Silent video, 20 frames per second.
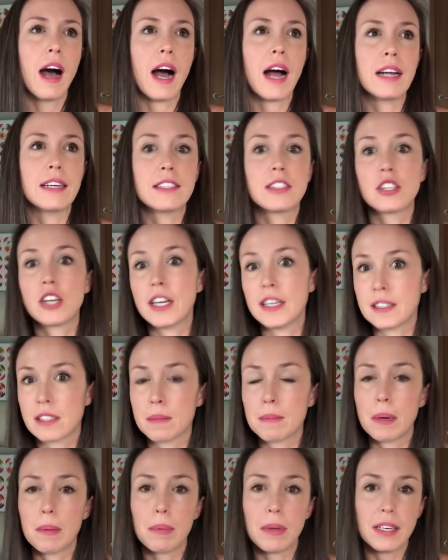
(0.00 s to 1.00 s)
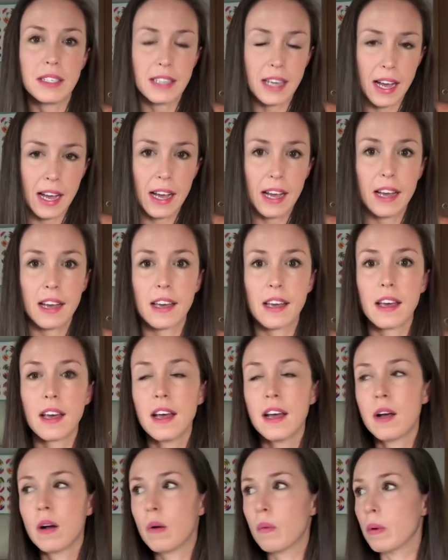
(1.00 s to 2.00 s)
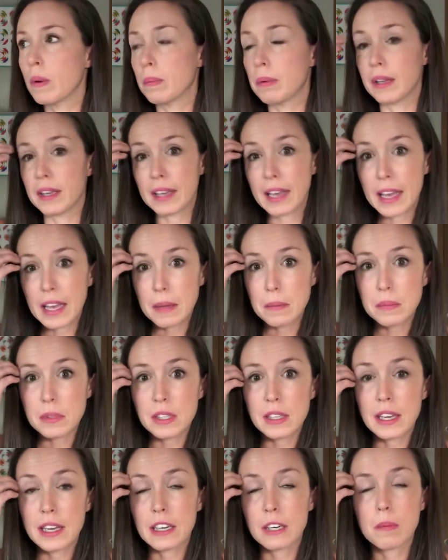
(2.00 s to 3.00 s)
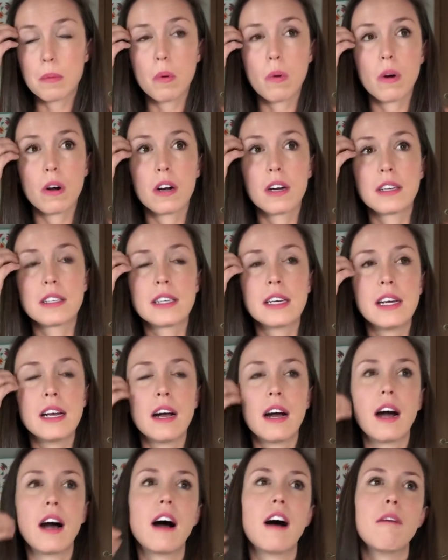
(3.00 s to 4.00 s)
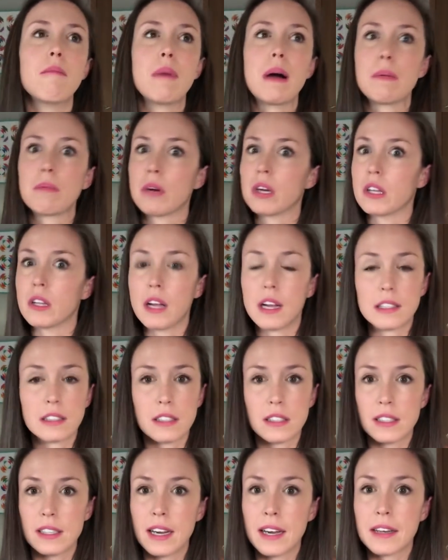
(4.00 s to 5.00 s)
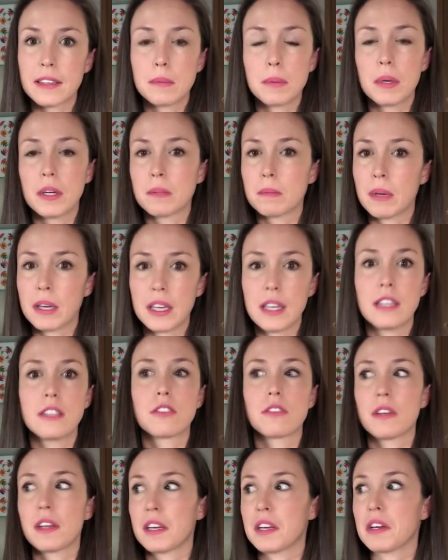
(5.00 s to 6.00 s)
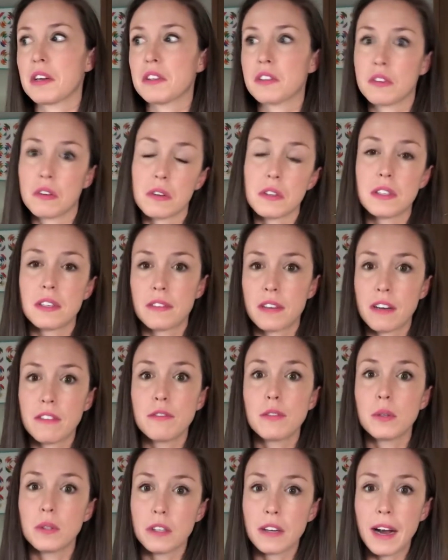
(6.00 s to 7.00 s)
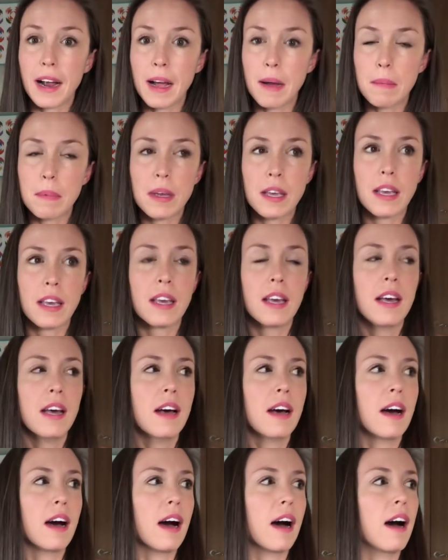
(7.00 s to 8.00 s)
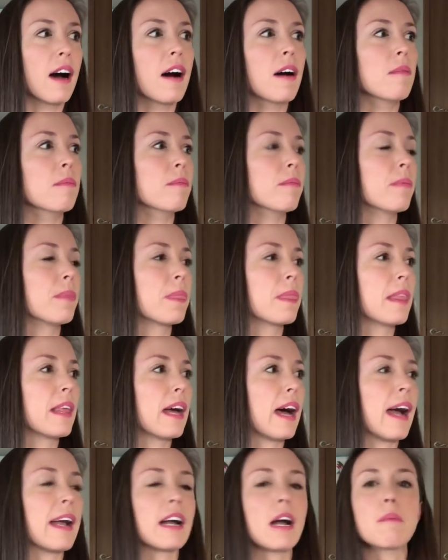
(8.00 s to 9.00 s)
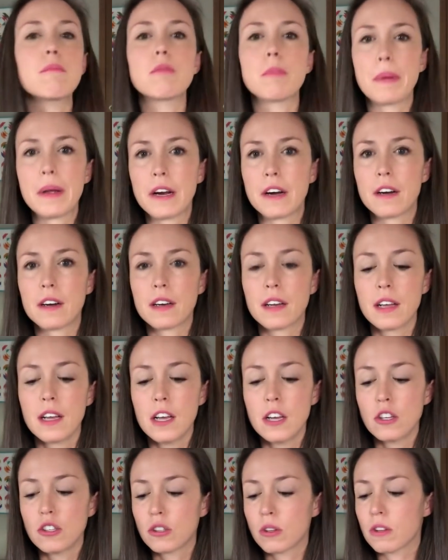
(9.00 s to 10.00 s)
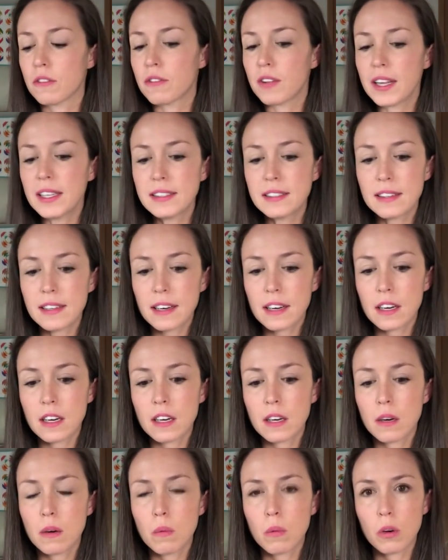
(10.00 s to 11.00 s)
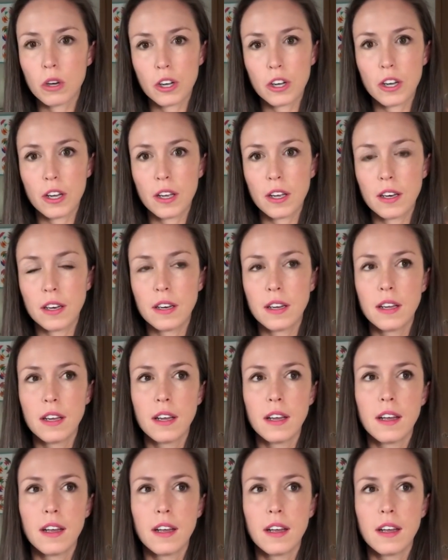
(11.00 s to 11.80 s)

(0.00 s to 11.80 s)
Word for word: I chase them. I play tag. We play games in the airport. Um, I bring lots of snacks because my kids are like, as long as they've got food, they're happy. Um, I come prepared. So the flights there were good.